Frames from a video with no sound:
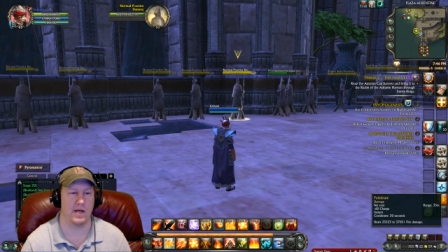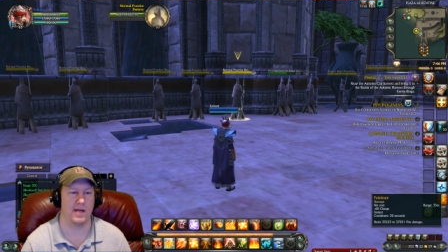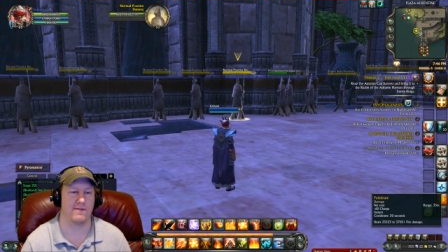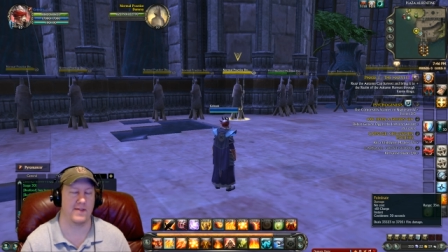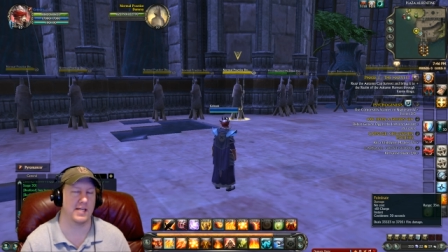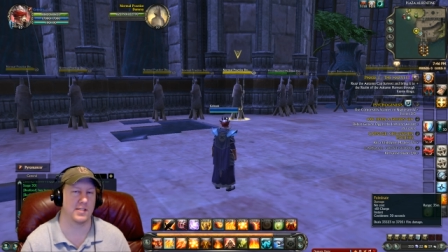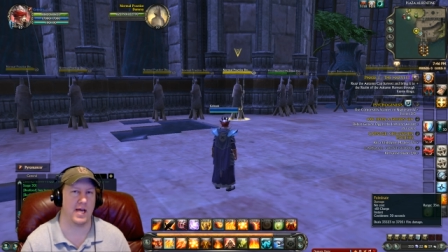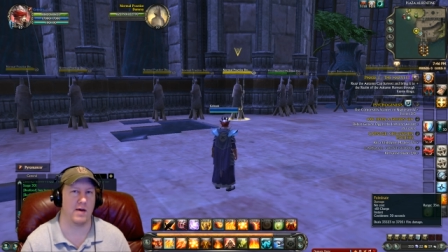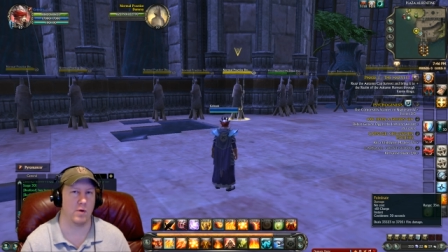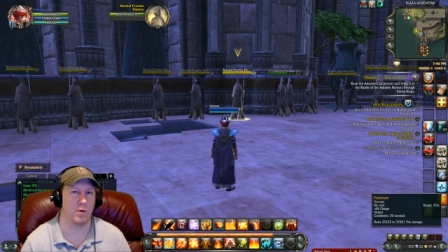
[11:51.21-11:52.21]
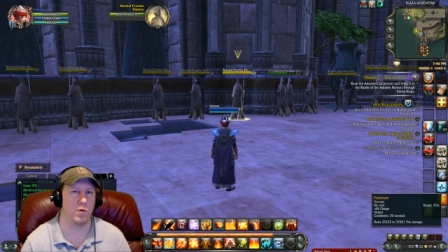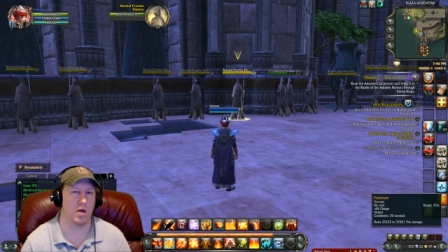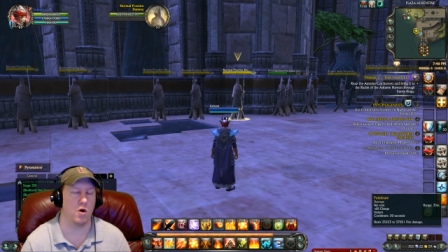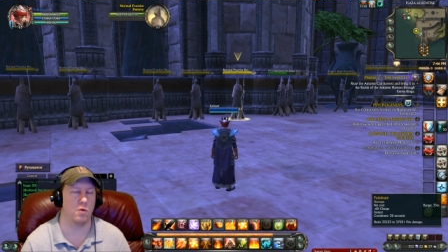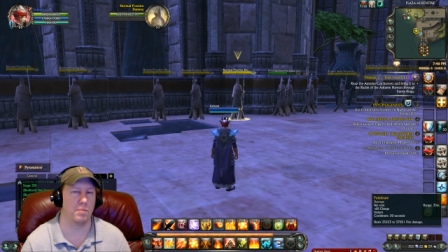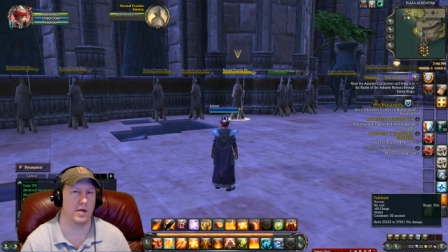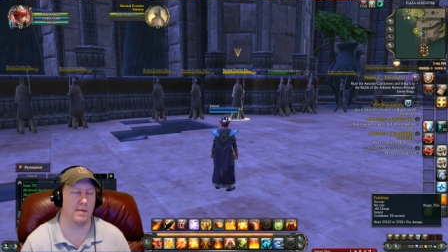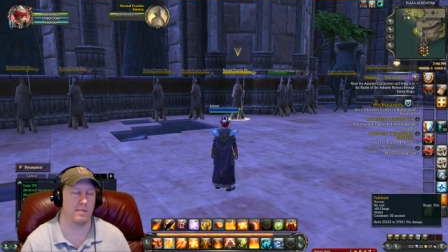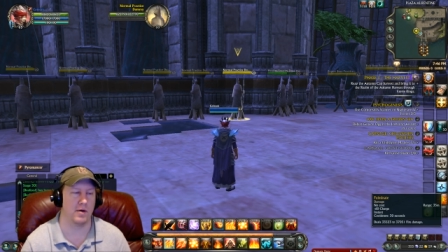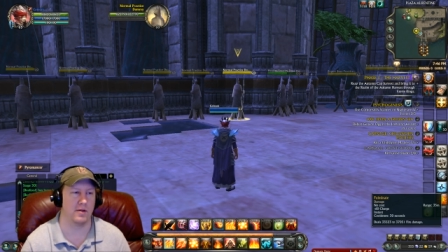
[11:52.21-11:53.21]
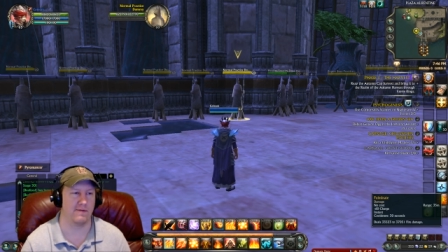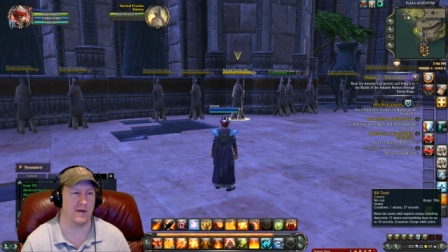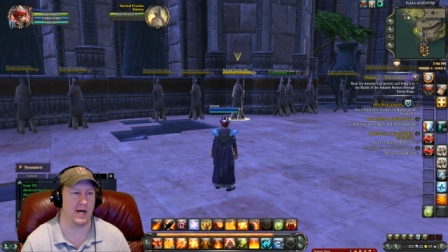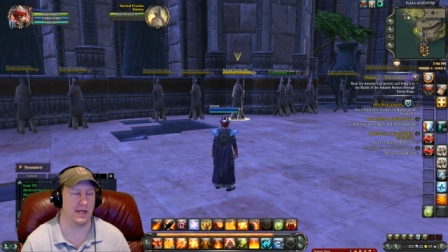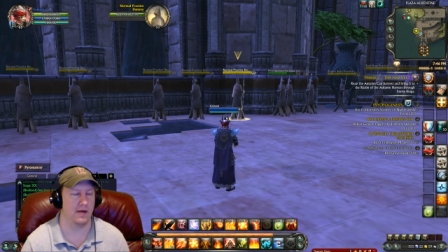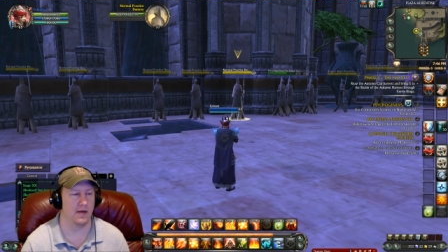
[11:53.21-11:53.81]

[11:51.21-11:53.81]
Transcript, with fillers: if that's how we want to open up on the fight.